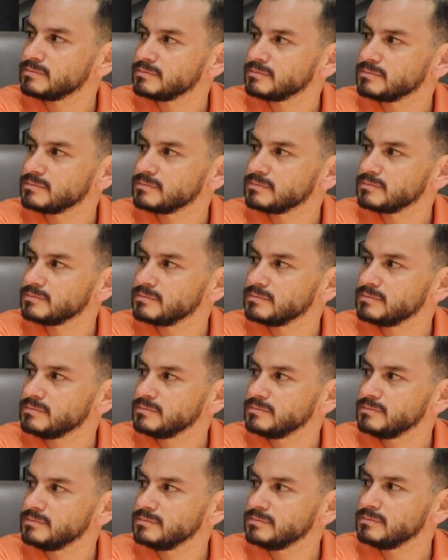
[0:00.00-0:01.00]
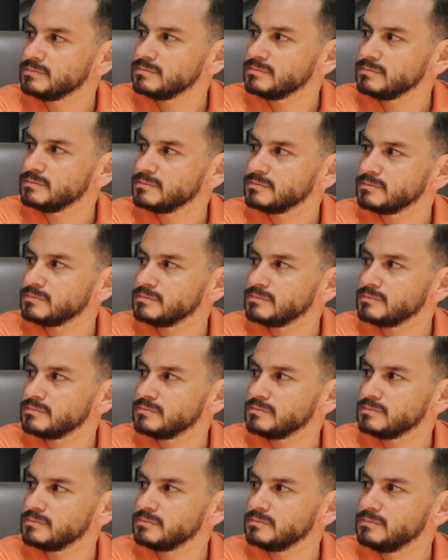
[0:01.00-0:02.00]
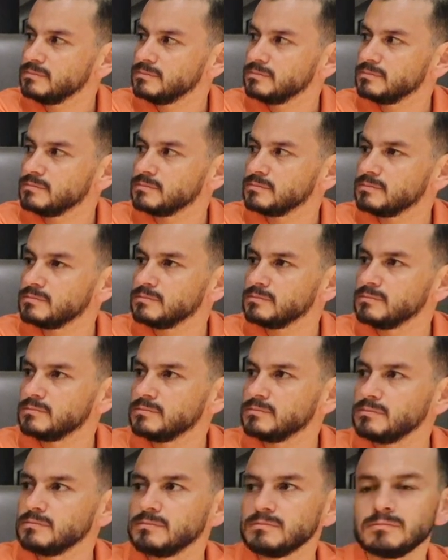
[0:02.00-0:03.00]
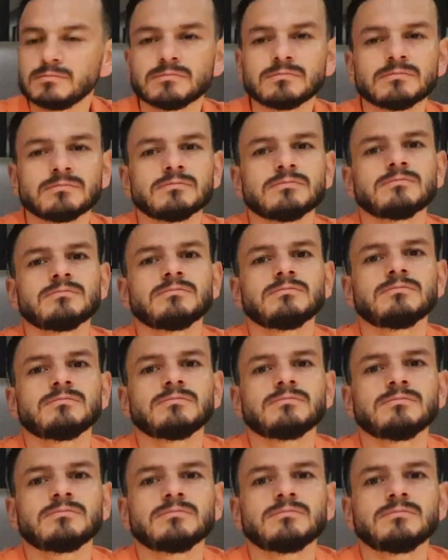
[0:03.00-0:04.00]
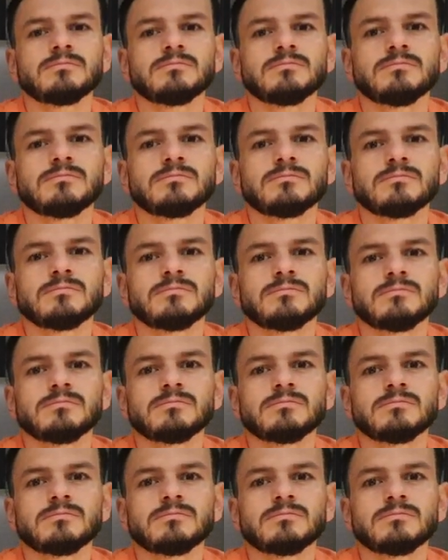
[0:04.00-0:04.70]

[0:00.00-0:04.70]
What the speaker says: (silent)